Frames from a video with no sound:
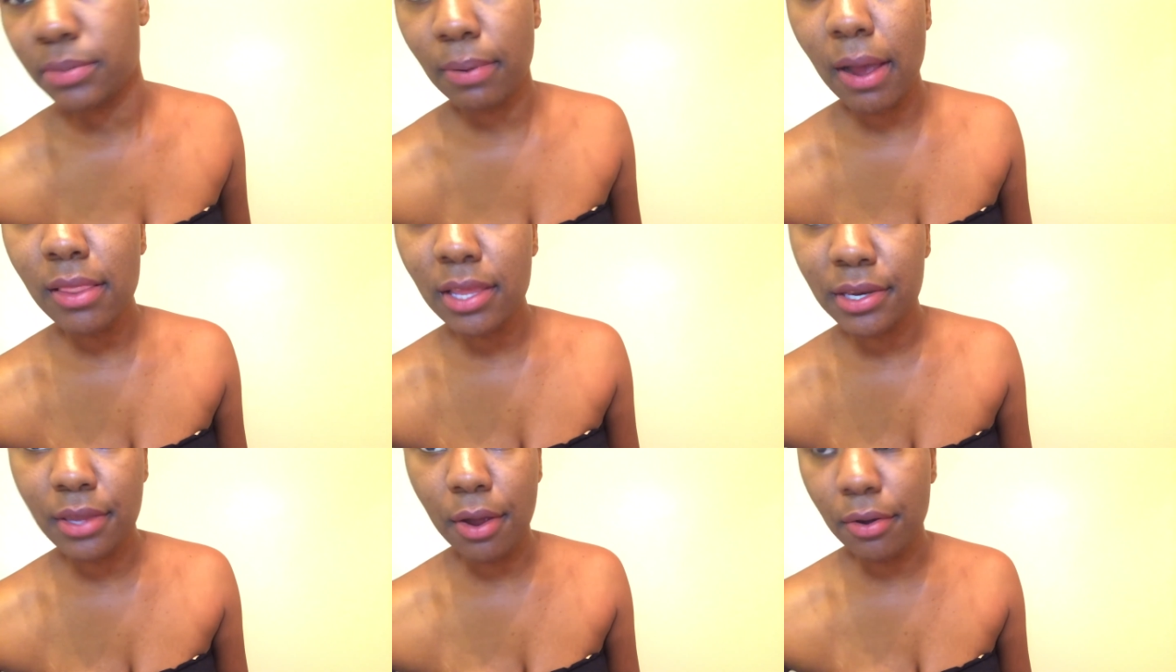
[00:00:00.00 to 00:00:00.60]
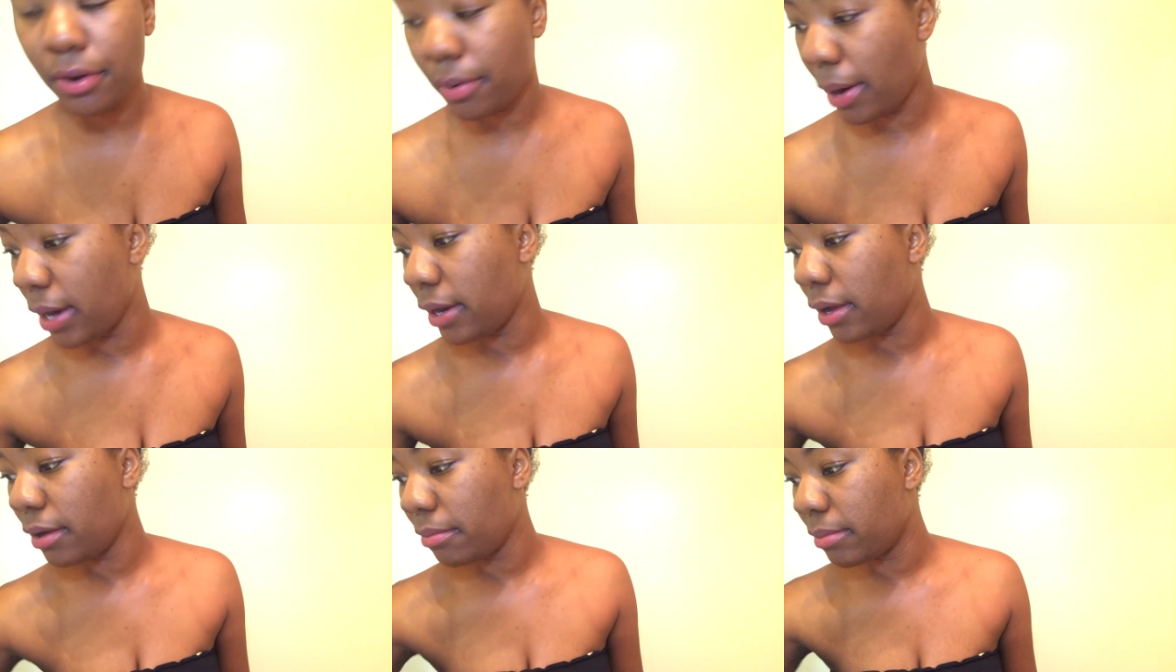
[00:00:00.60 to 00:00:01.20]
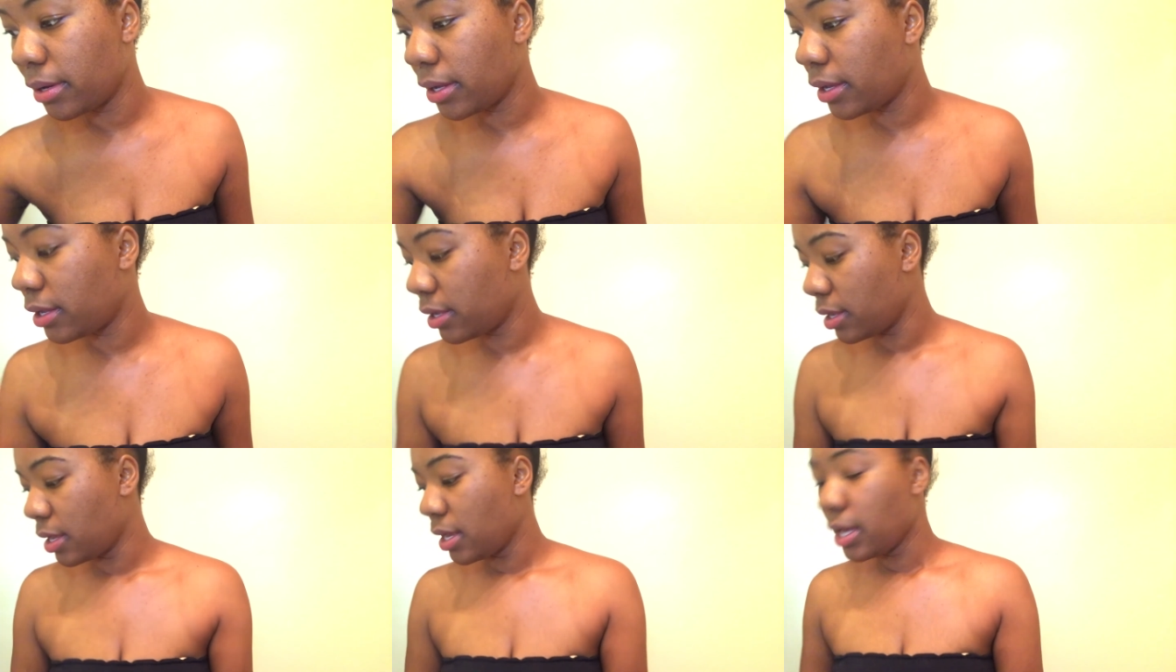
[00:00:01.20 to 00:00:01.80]
It's probably dirty right now,
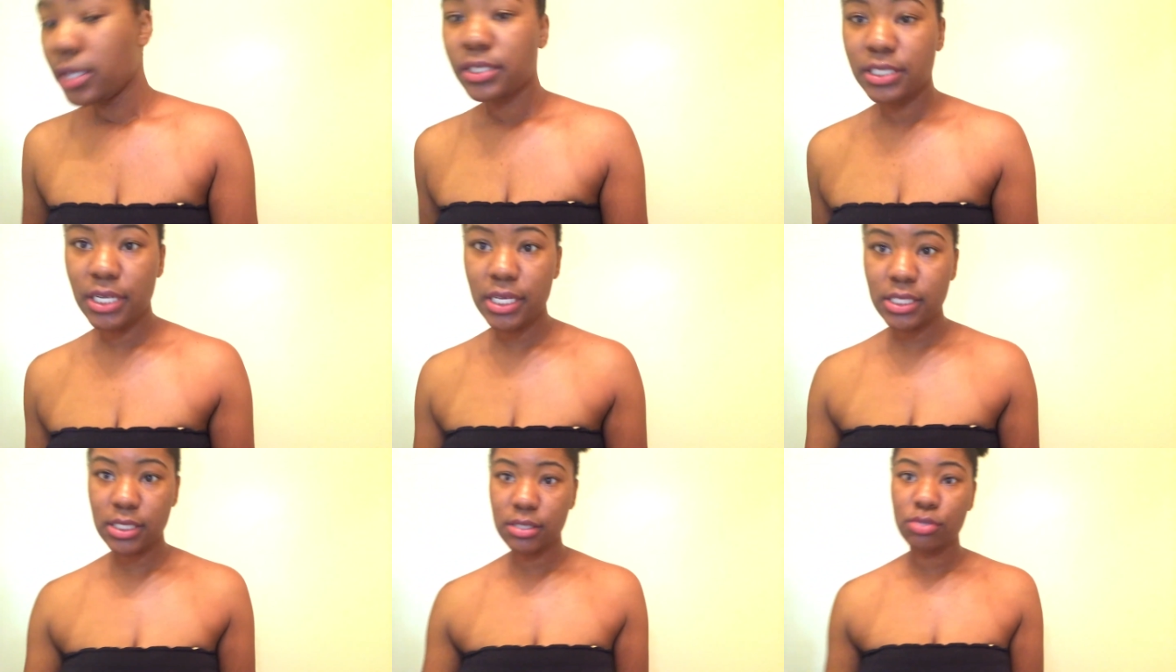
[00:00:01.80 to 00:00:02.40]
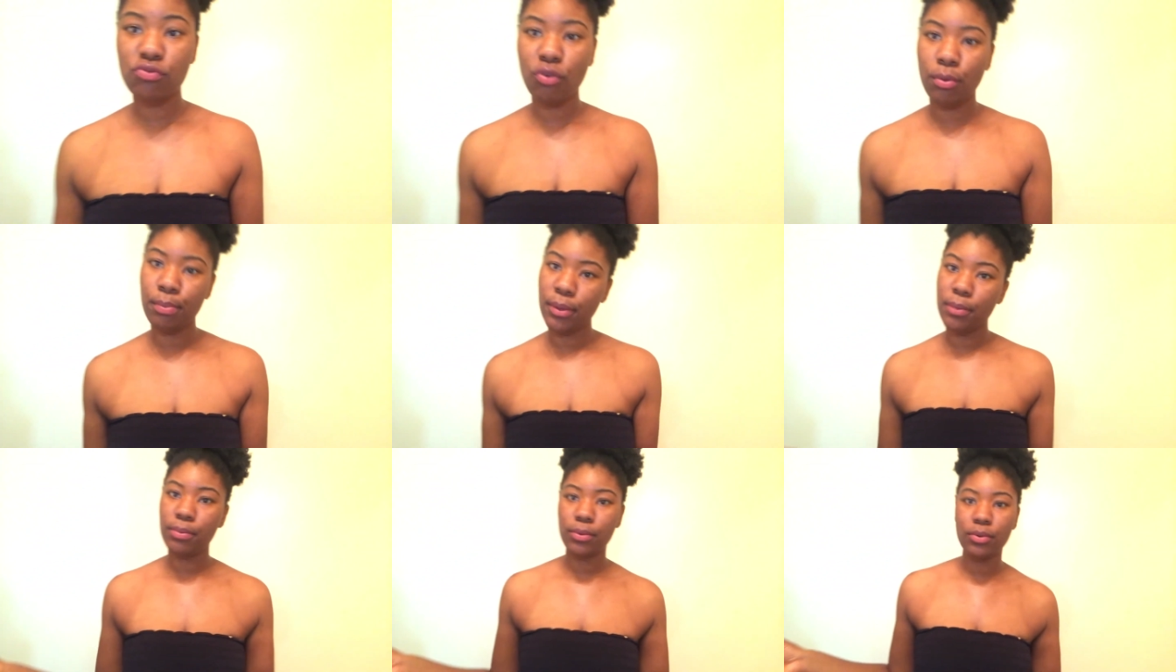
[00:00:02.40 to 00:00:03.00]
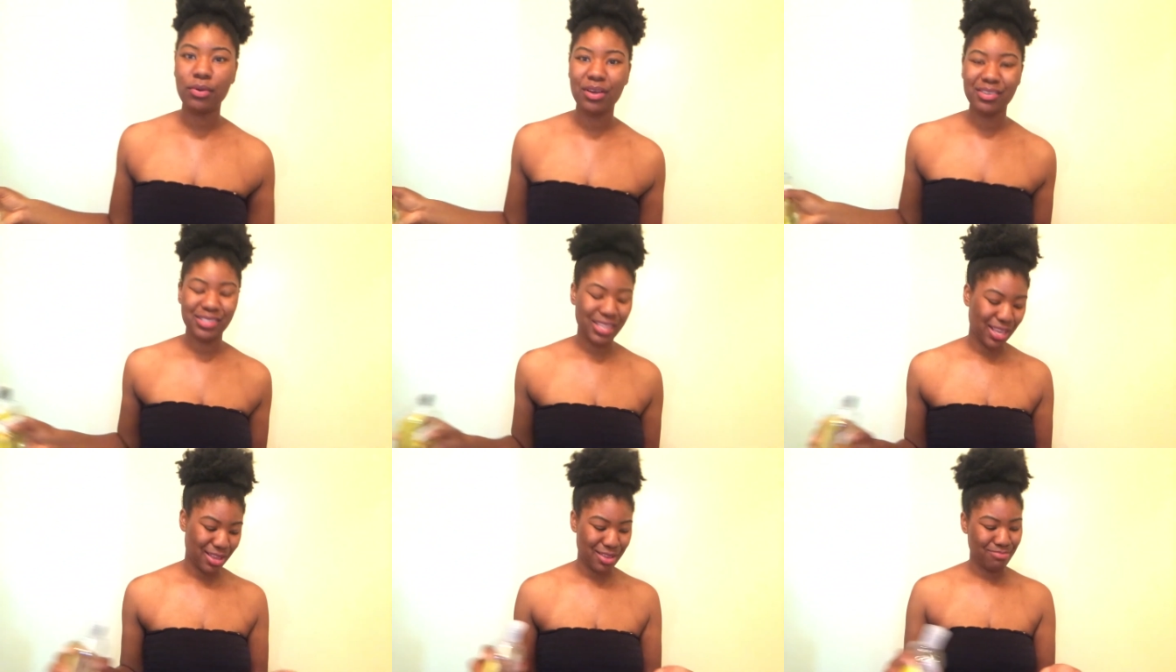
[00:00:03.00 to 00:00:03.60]
but just for people who
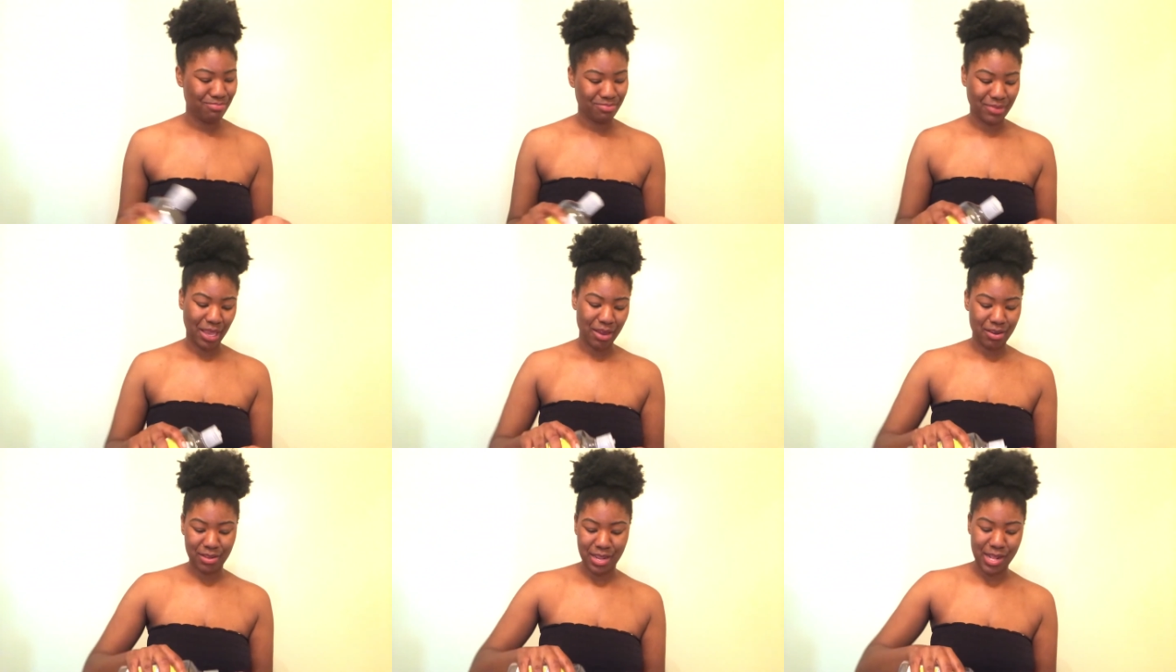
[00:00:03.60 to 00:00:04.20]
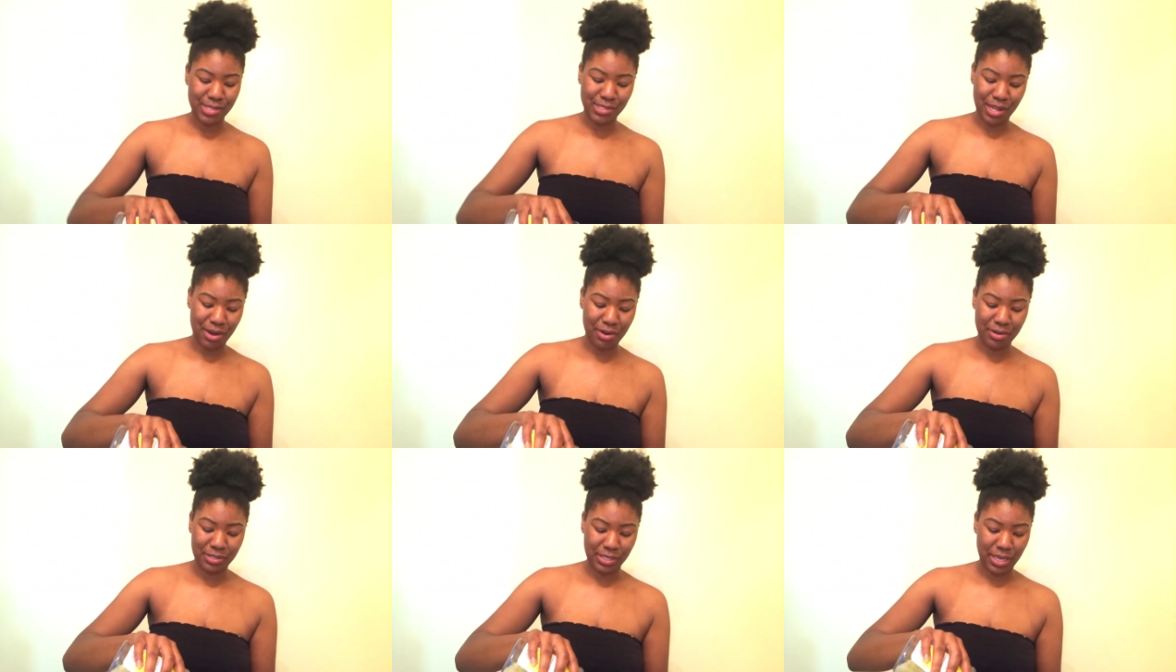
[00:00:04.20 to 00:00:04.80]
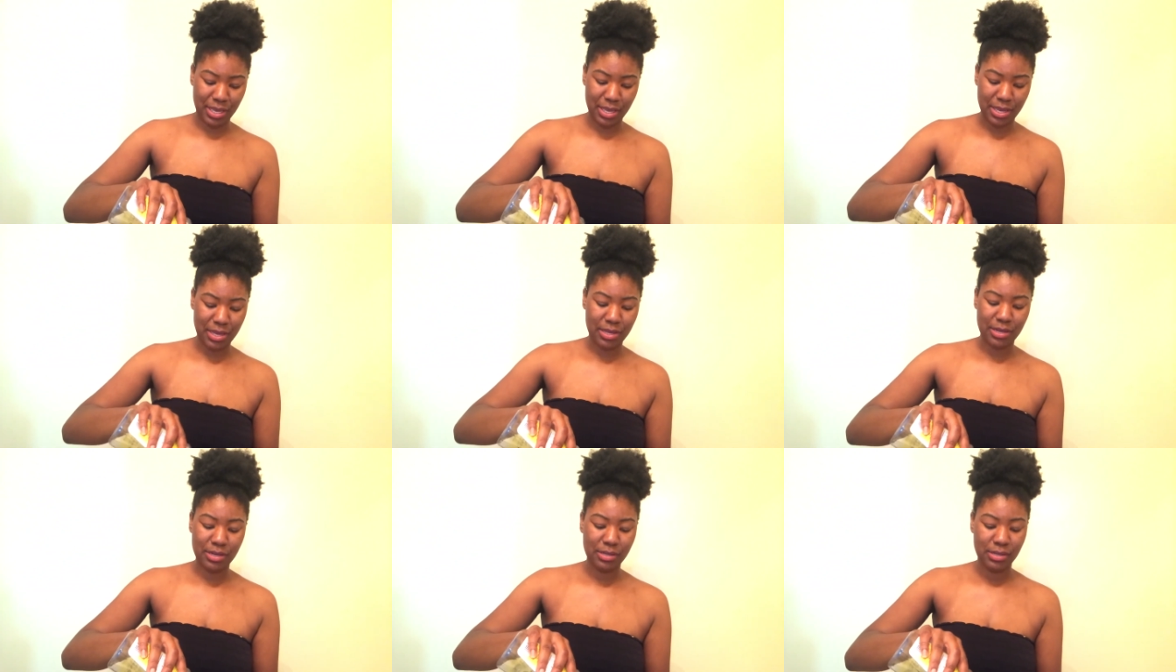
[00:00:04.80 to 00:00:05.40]
gonna say that's not her
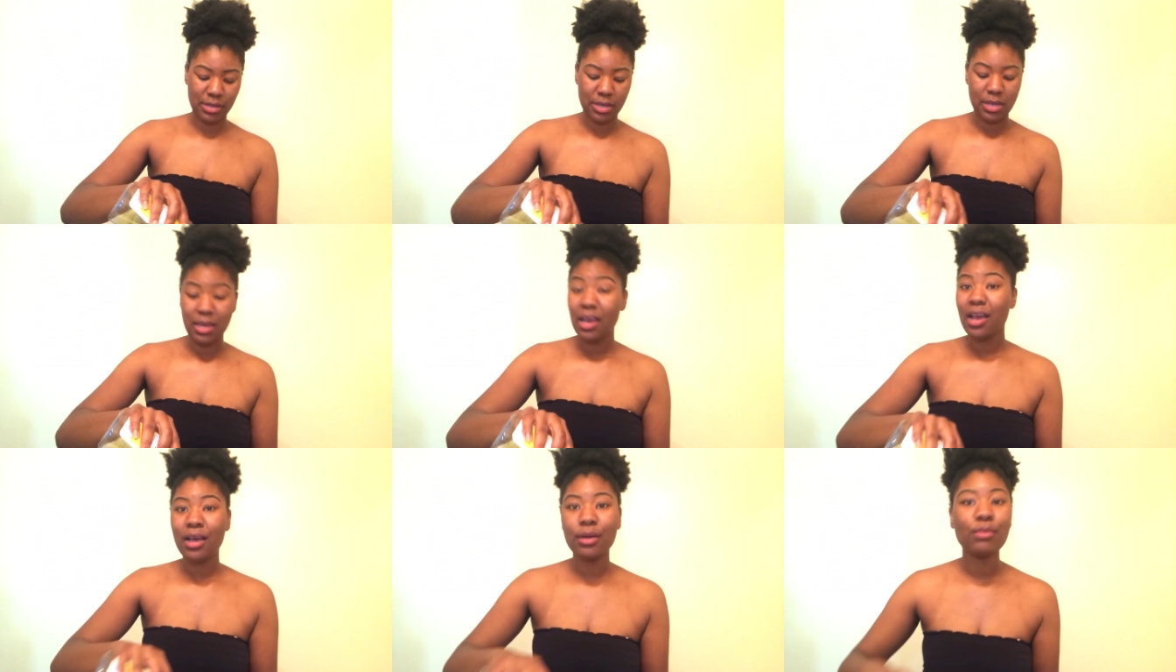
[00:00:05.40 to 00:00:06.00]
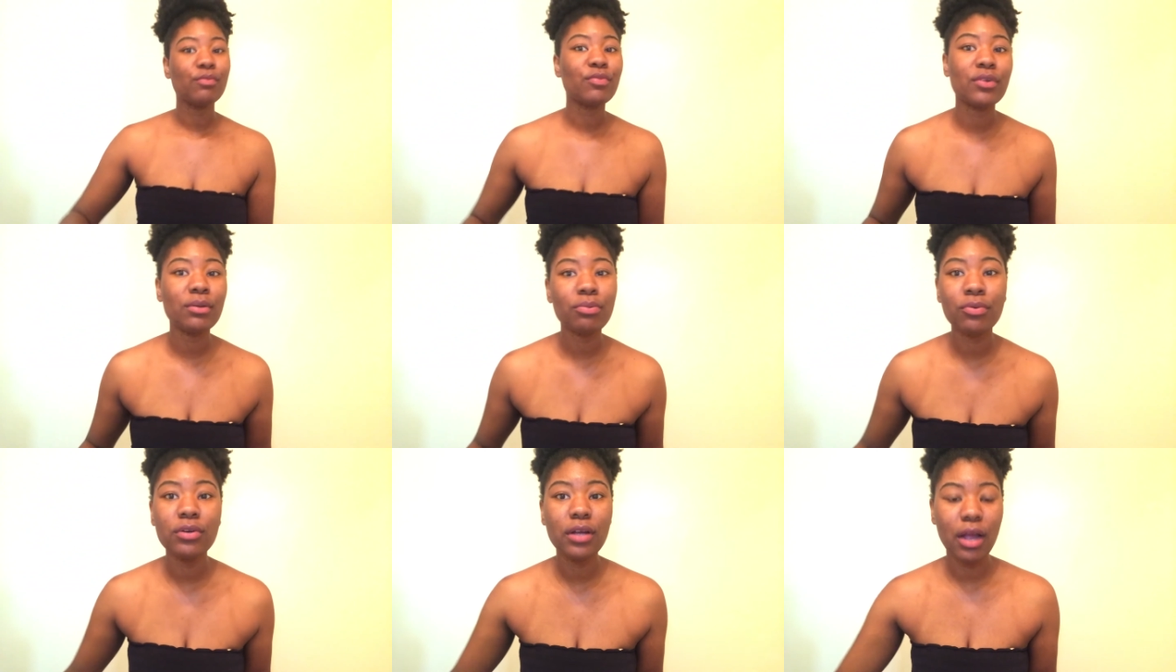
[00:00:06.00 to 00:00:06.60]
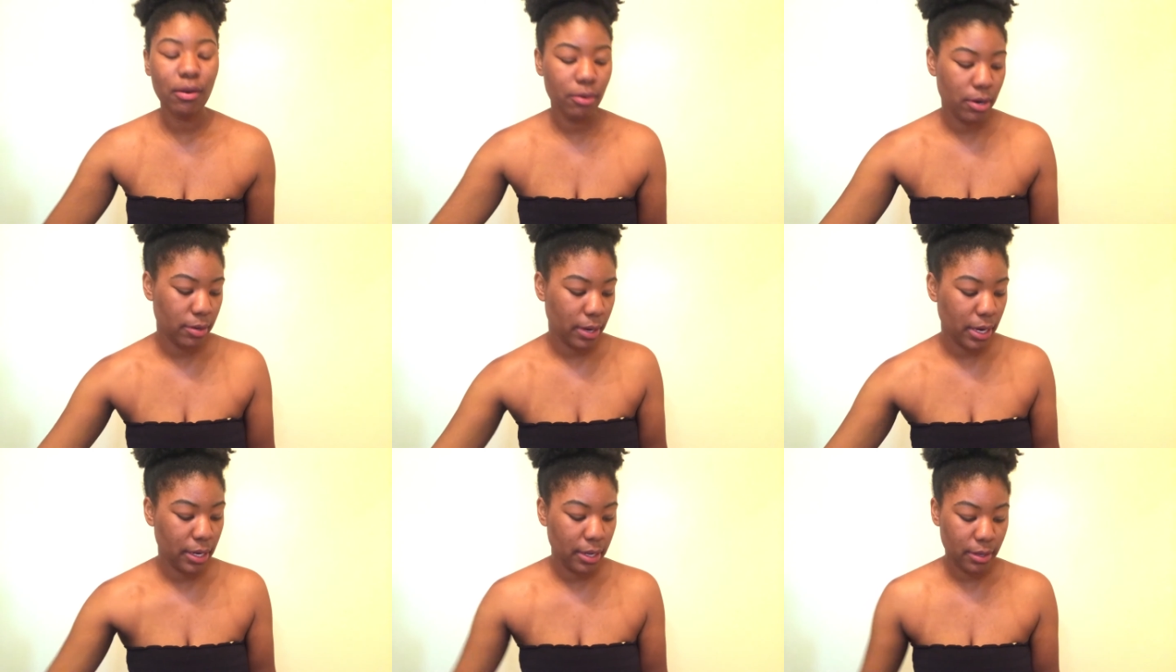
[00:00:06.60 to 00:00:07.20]
skin, I'm gonna prove y'all
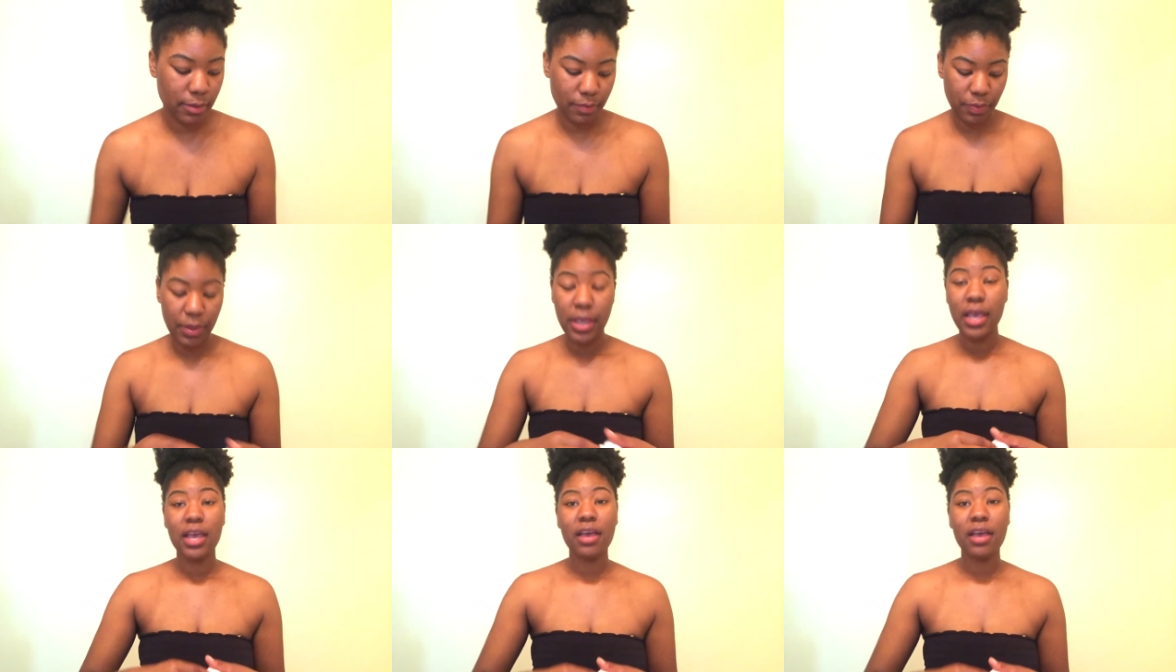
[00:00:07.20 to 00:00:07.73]
wrong right now.